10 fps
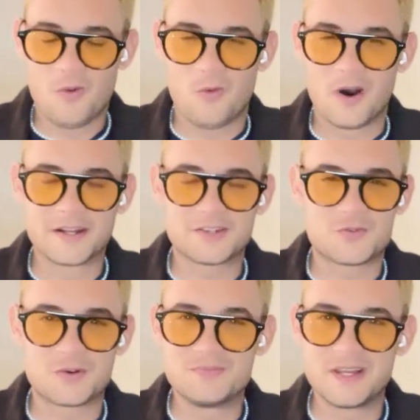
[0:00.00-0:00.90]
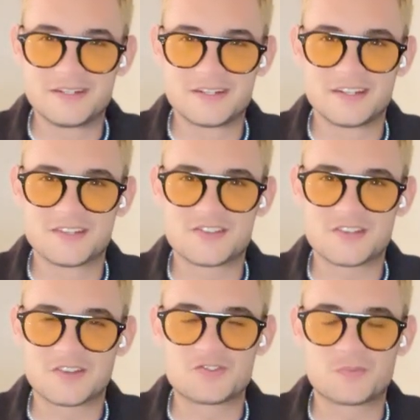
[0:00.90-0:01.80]
What a
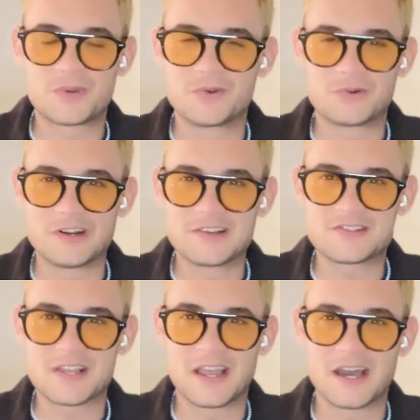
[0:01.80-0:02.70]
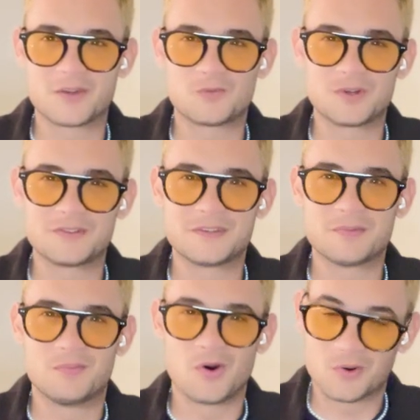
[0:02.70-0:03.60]
tremendous experience I had with the
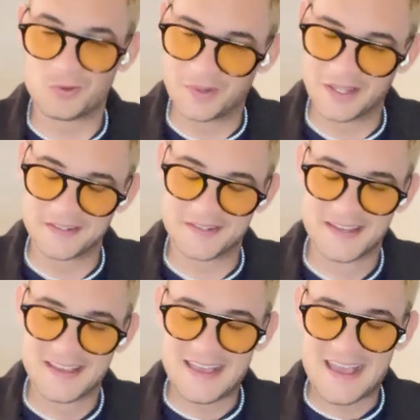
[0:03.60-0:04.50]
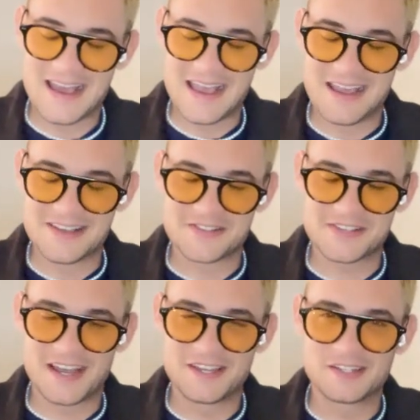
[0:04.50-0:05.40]
vocal band,
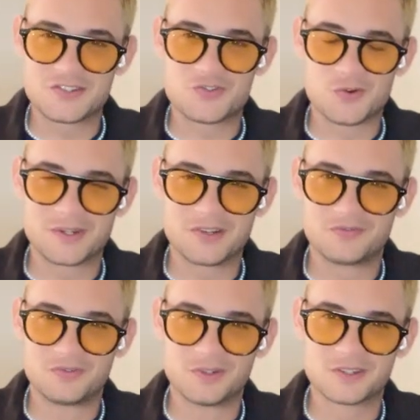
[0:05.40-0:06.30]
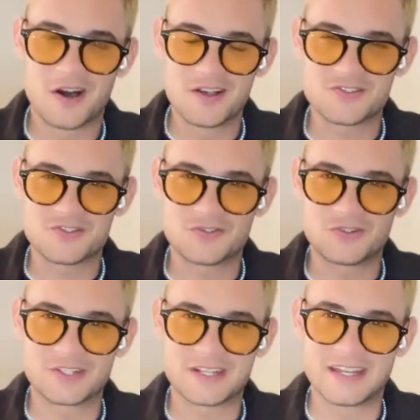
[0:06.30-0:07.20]
as I enjoyed a full
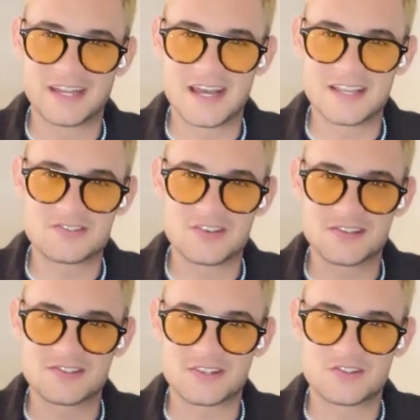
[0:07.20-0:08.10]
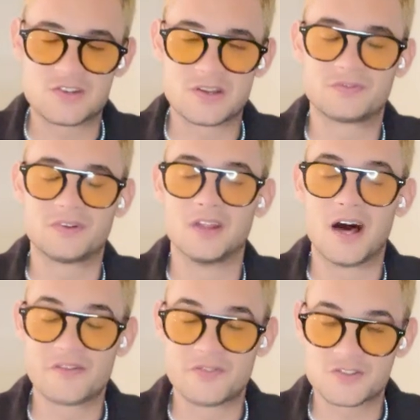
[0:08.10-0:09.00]
concert and I just shared a
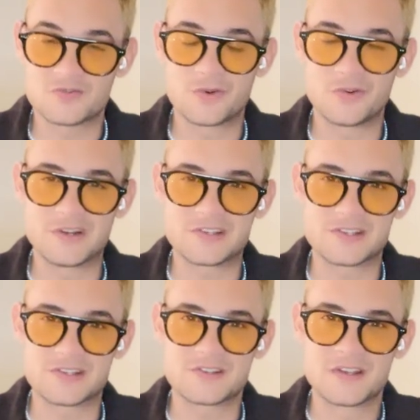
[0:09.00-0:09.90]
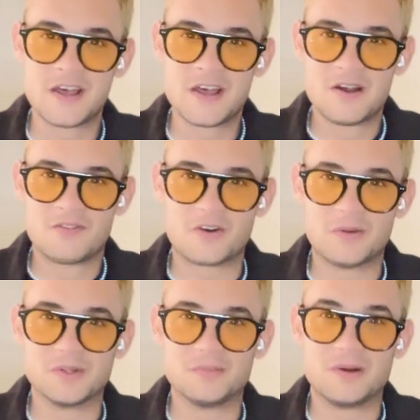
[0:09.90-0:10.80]
lot of experiences
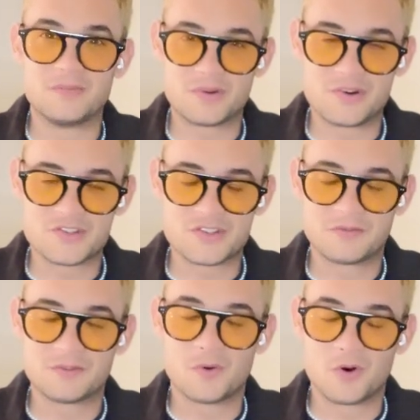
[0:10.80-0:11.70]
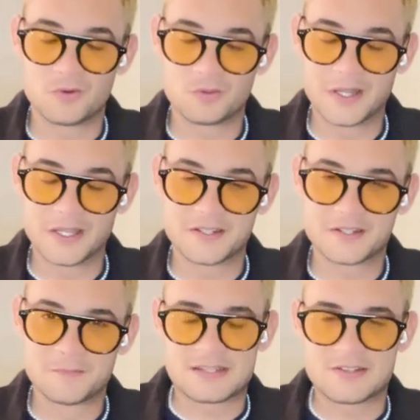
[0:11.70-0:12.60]
from the members of the vocal band.
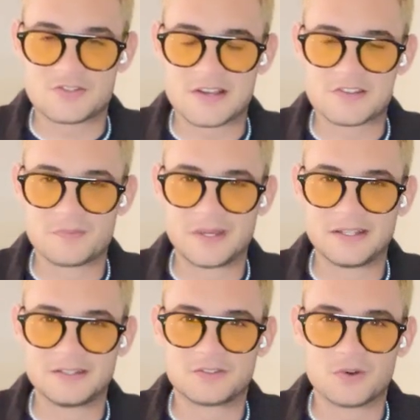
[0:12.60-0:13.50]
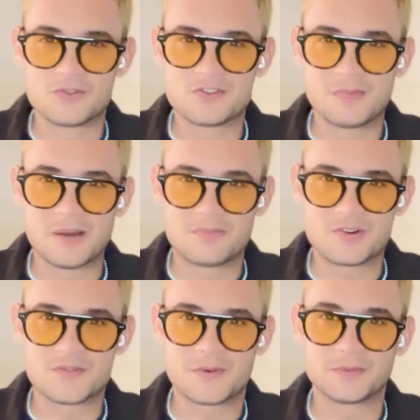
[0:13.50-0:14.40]
Just meeting those
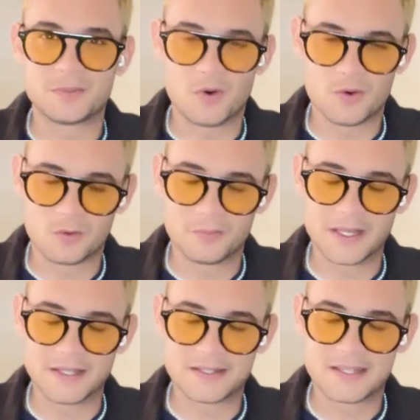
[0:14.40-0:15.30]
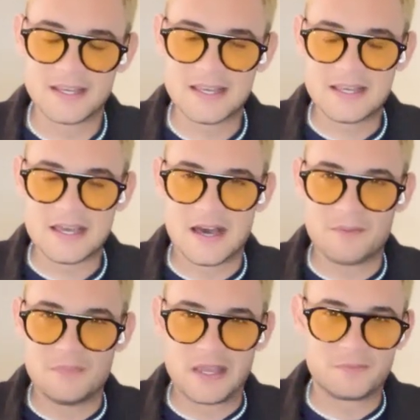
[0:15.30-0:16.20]
members from the vocal band
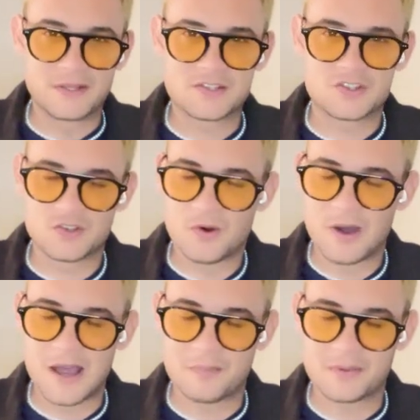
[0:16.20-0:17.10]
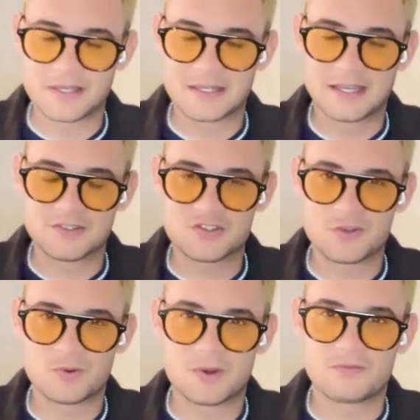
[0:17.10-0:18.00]
made me so happy and
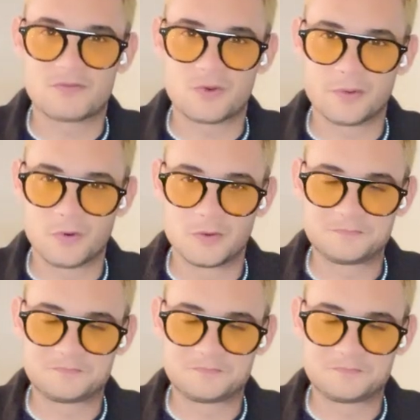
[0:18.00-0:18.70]
so comfortable.